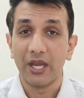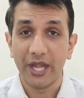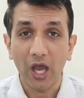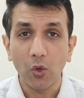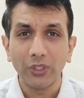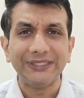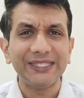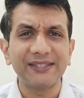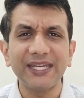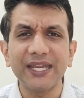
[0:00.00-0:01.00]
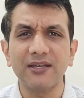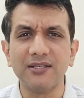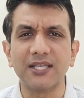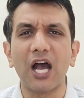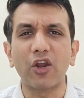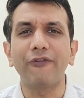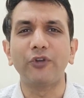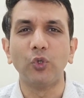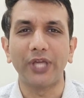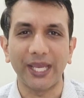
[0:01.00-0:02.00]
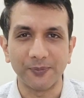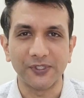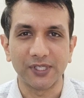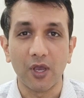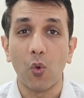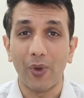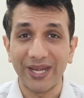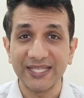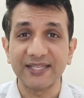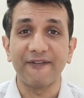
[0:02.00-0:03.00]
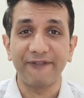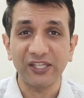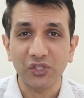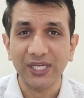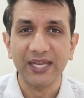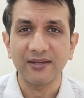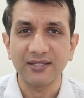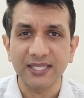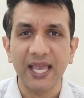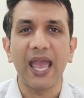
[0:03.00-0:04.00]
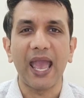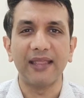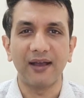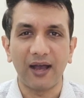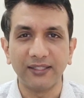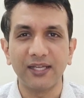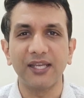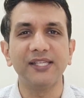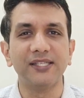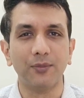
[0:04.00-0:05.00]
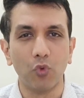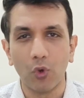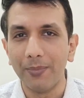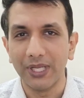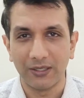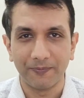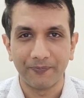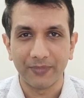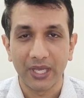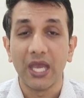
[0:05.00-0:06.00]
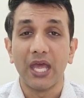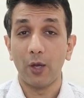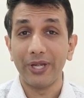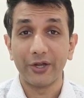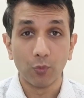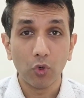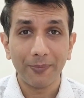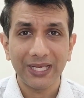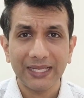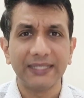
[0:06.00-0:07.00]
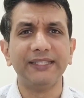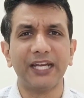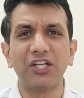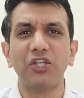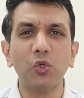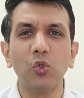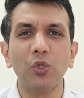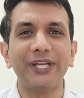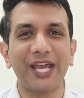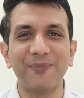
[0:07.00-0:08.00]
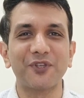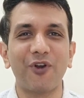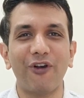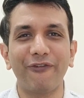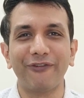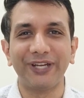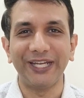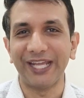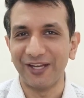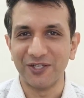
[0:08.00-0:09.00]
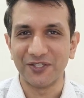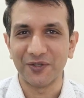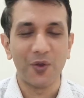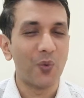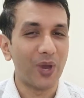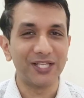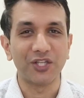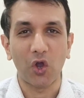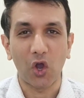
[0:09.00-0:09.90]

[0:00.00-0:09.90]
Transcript: Now, these retainers are of two types. One is fixed retainers and the other is removable. Now, in removable, there are two types of retainers. One is the